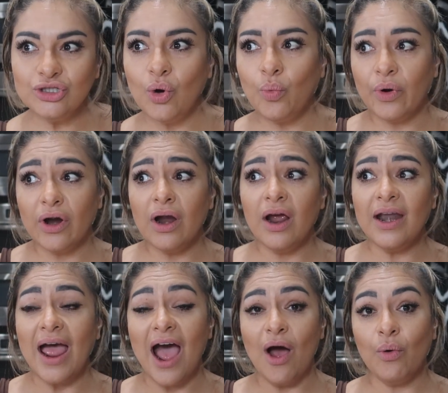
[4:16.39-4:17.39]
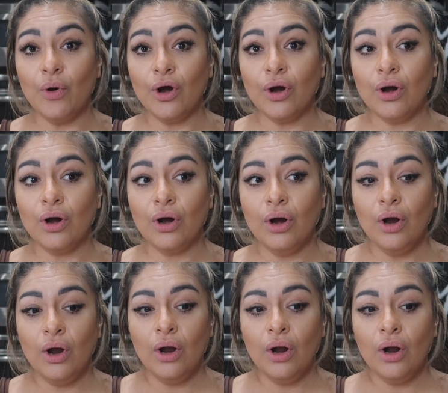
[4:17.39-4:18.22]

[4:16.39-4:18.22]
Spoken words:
so we're an hour